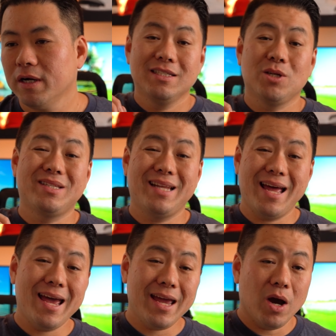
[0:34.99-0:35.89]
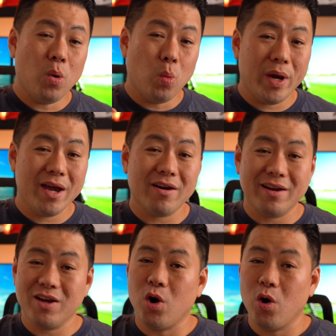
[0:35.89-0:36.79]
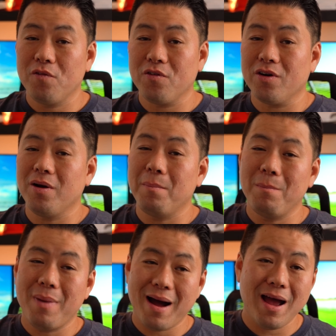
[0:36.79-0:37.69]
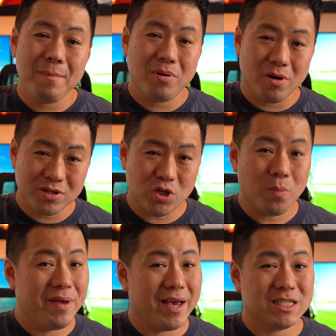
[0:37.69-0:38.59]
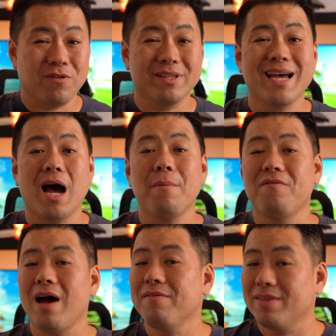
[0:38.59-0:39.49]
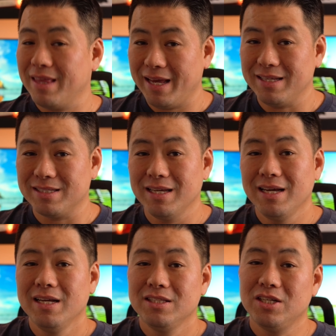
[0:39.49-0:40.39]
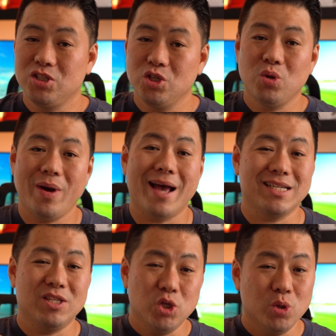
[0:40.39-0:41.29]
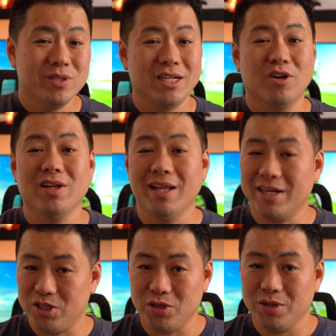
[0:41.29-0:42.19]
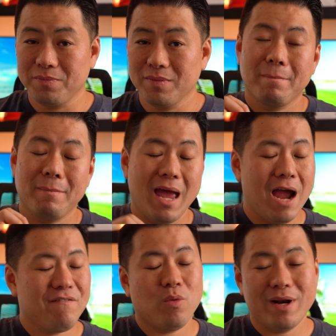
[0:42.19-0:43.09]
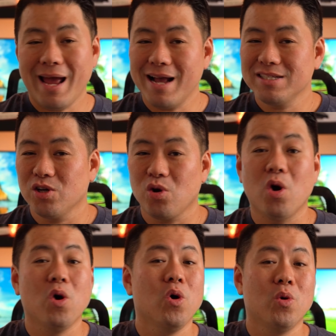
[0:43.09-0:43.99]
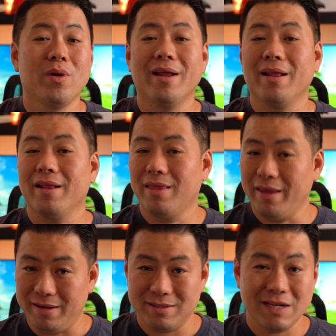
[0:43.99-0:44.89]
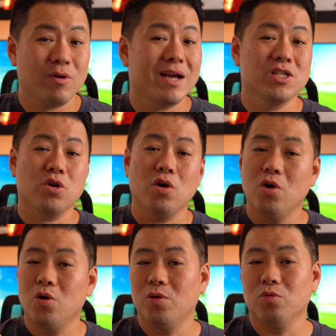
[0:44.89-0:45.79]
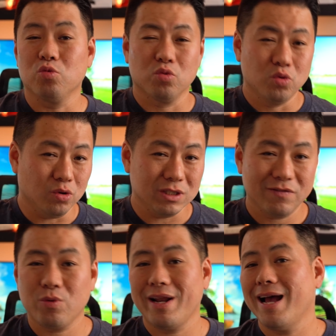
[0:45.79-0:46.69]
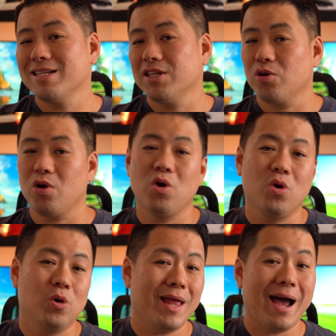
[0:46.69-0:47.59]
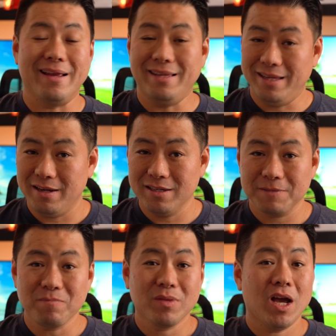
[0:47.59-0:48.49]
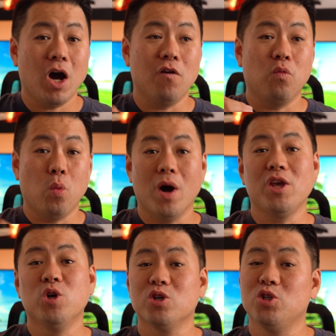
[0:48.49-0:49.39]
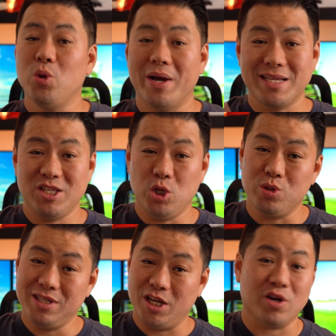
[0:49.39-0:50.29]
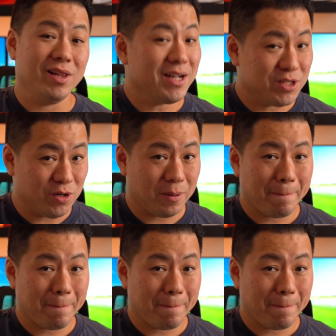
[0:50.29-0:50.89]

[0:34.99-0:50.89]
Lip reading: So today we are going to go over my personal picks for top 5 things to do as a new sneaker collector. Everyone has their own things. Everyone has their own rules. Everyone has their own ideas of what you should do as a new sneaker collector.